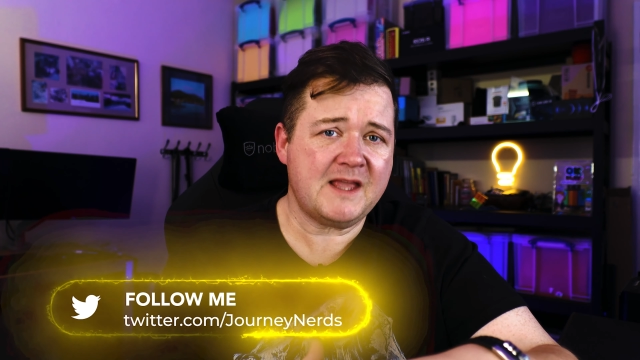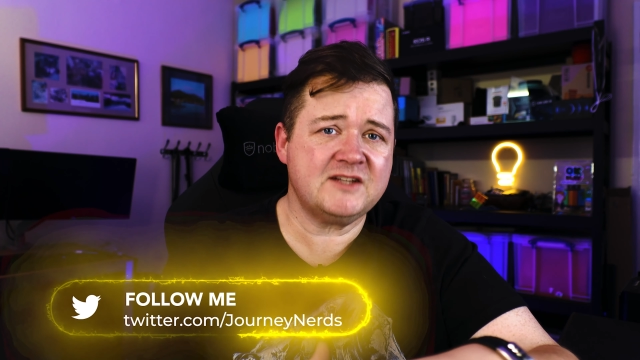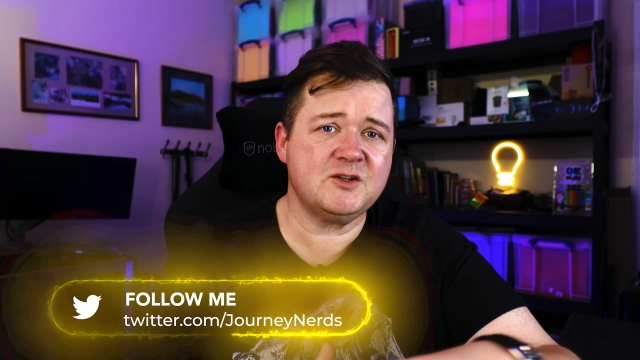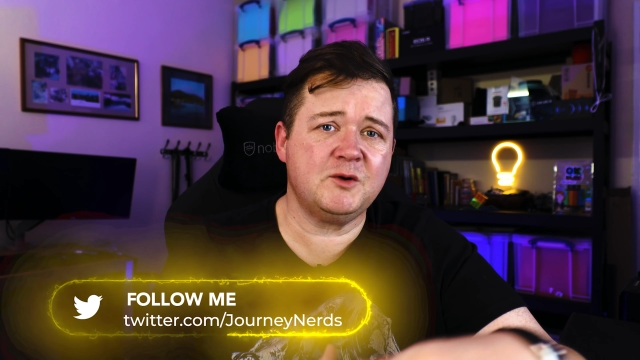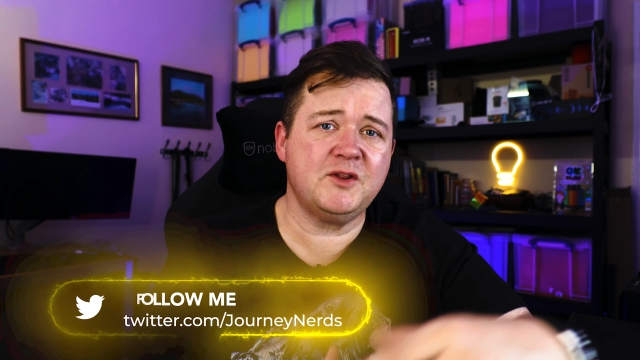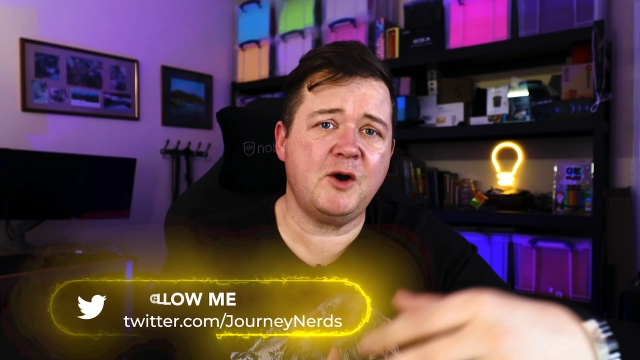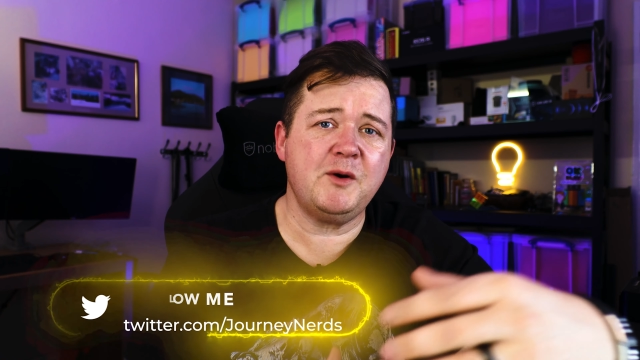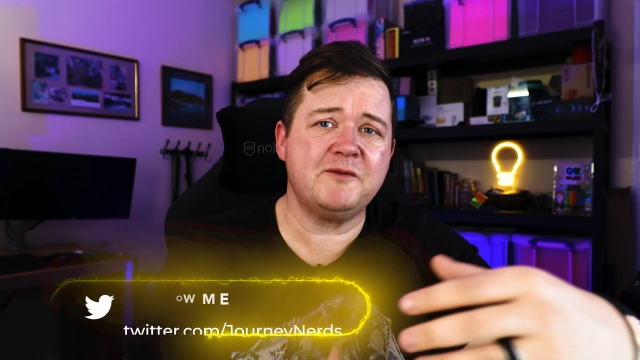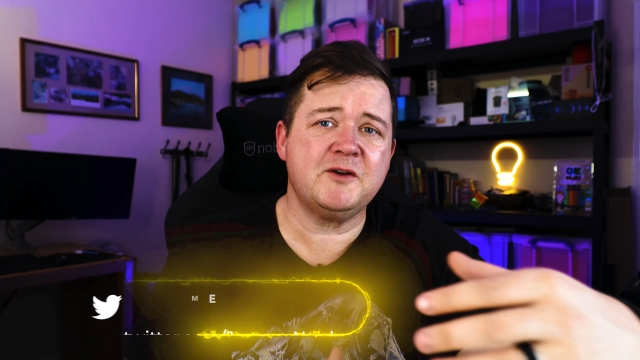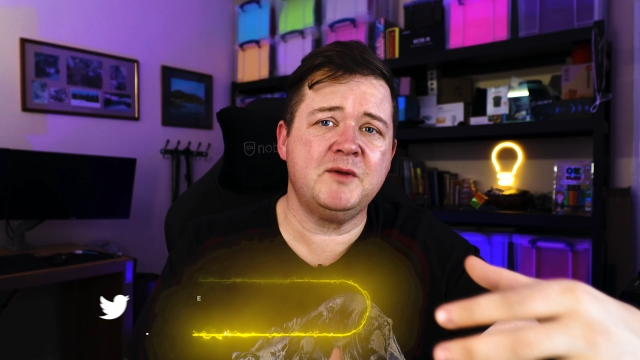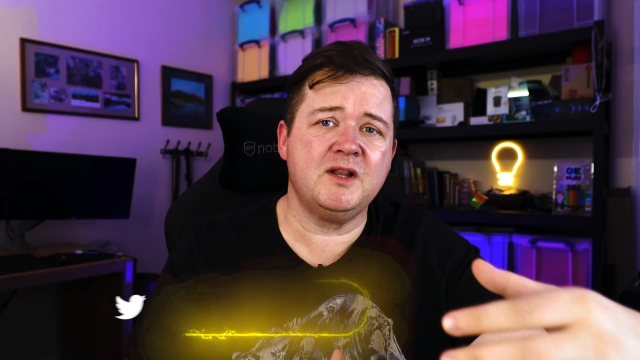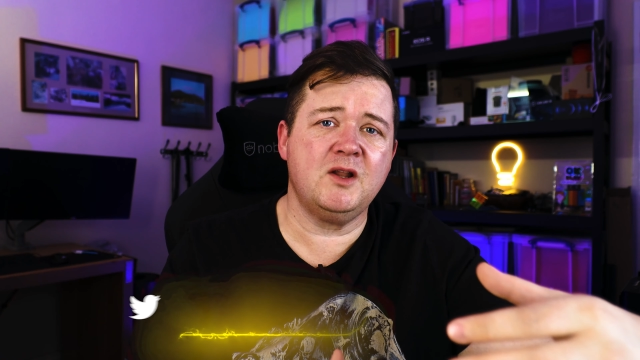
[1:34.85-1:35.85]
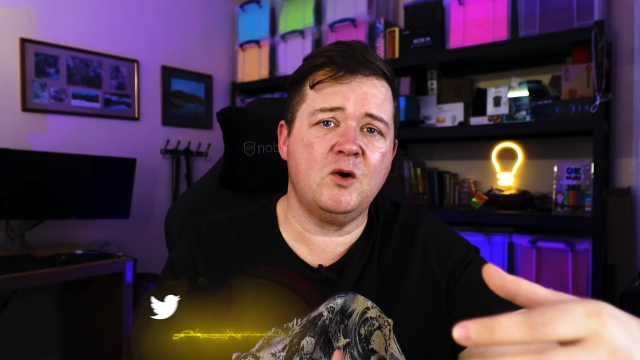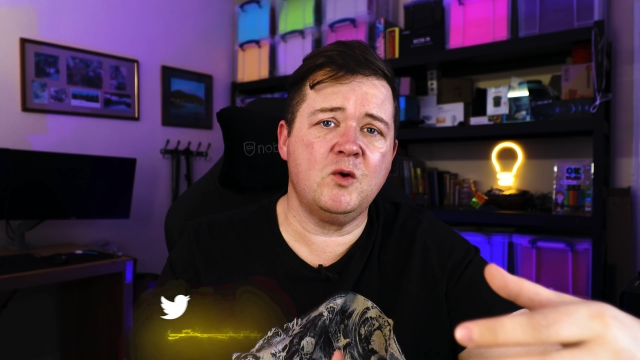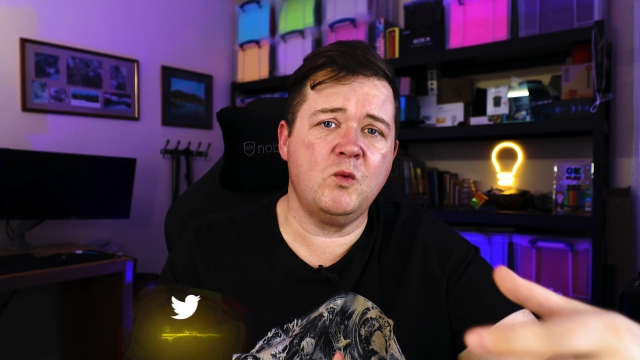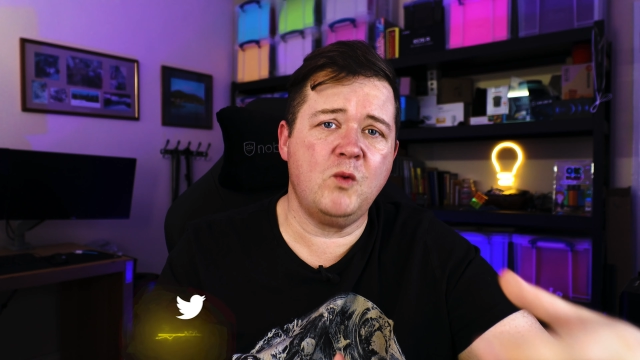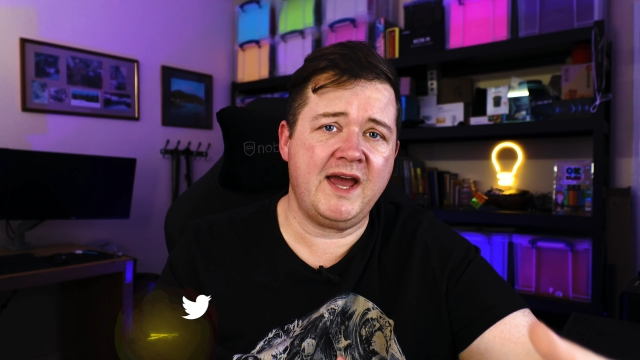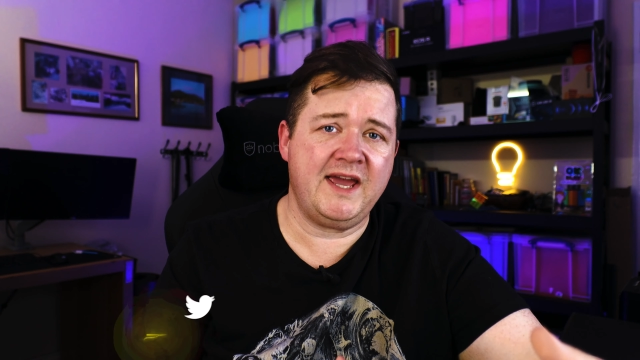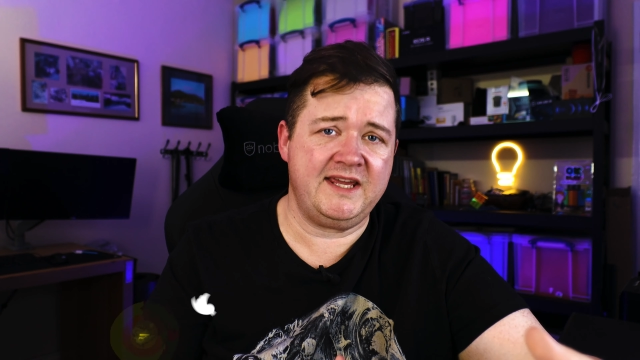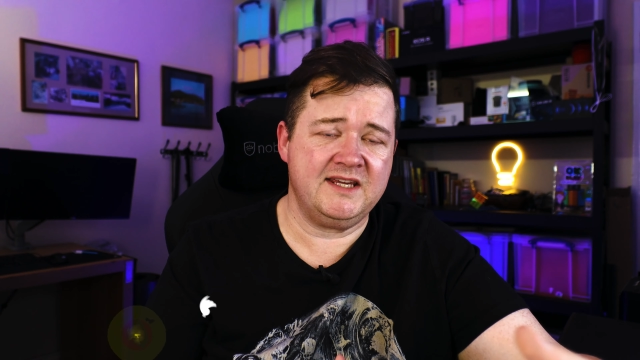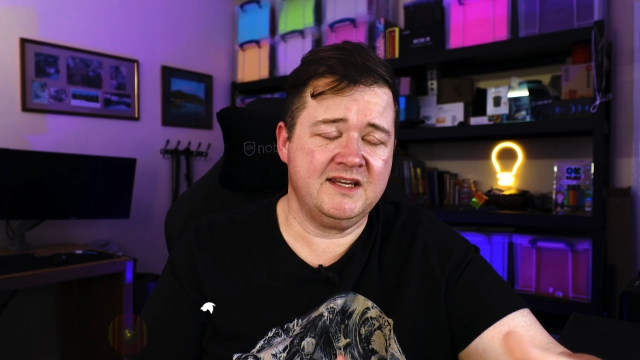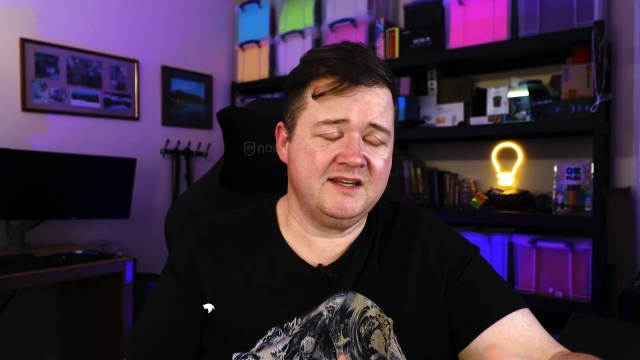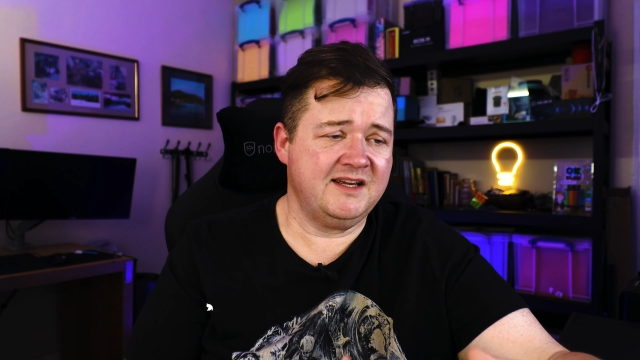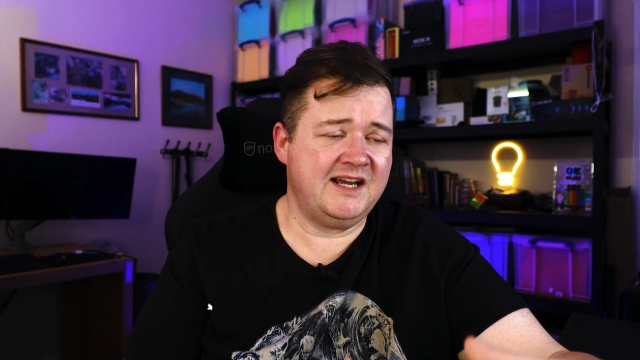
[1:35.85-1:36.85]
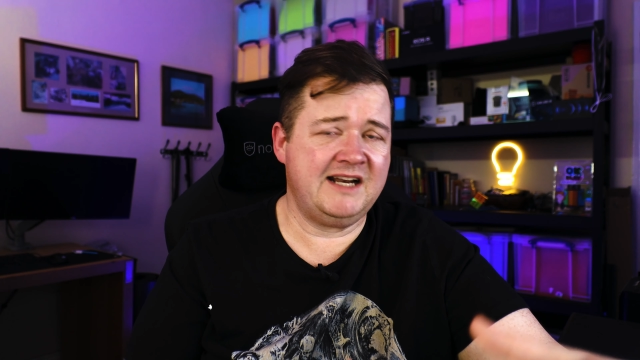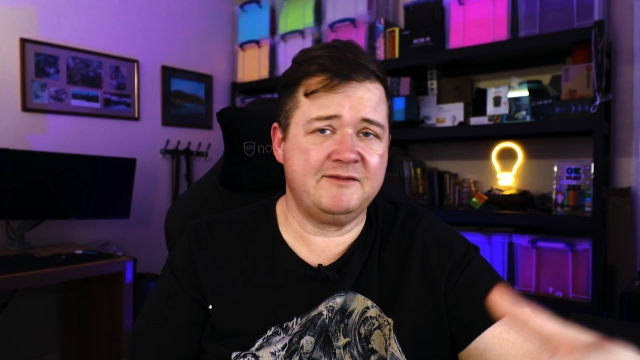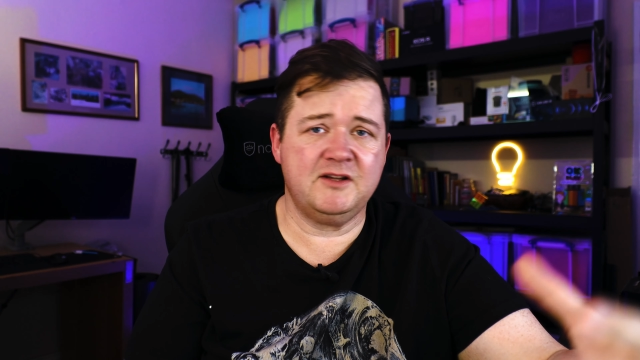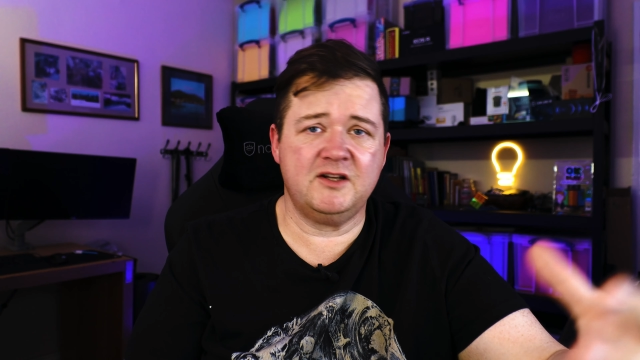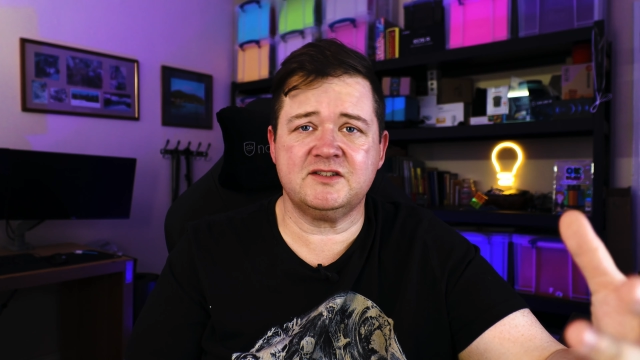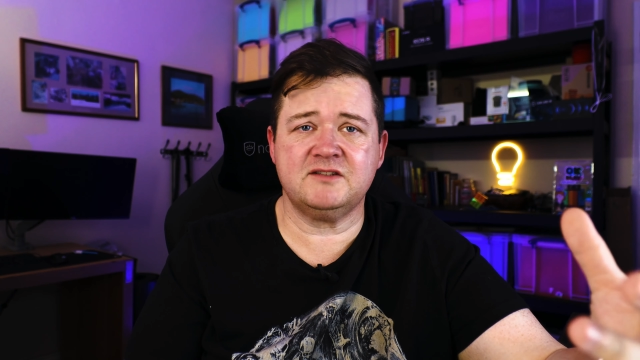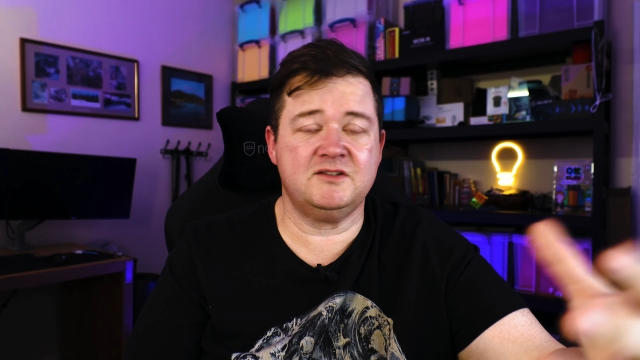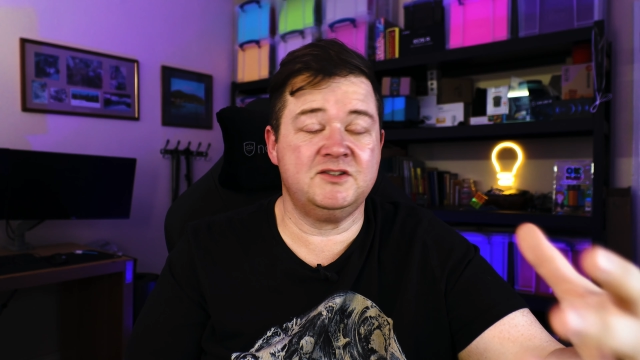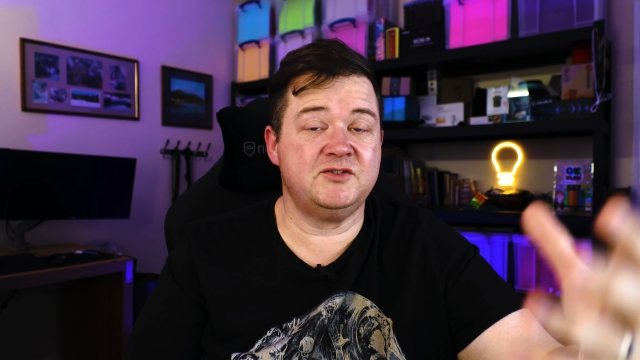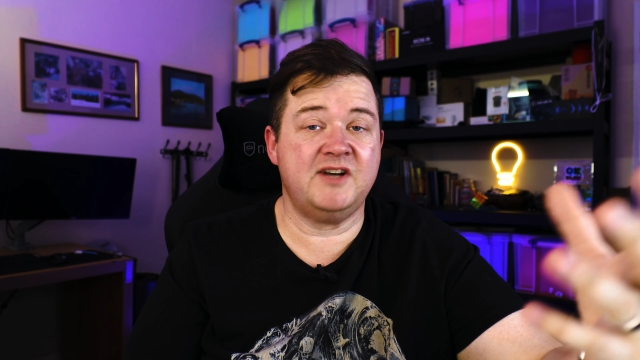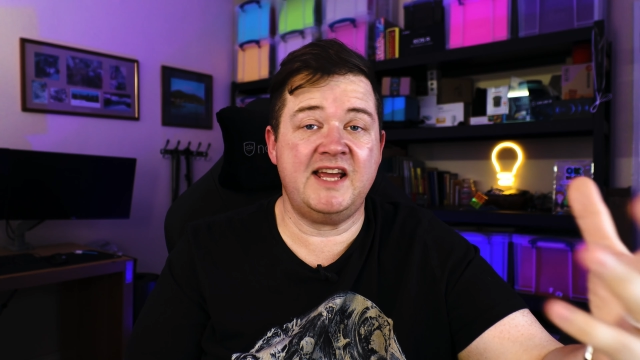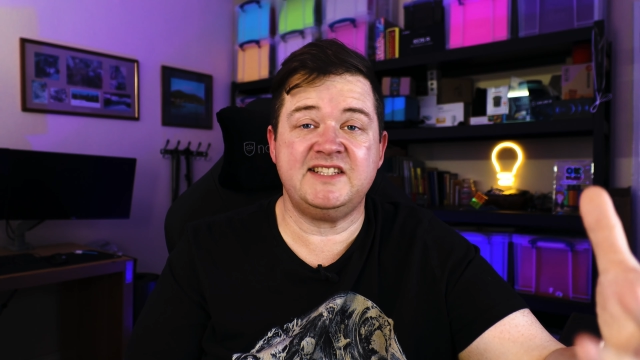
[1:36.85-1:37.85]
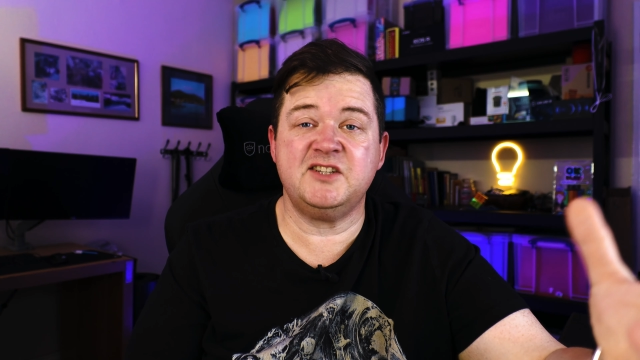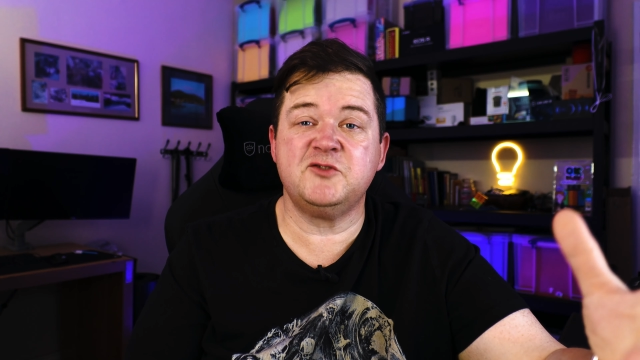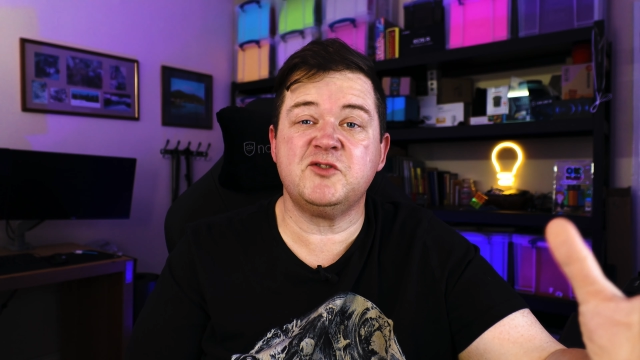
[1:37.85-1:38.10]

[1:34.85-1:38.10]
So although I've come a long way and I've lost 180,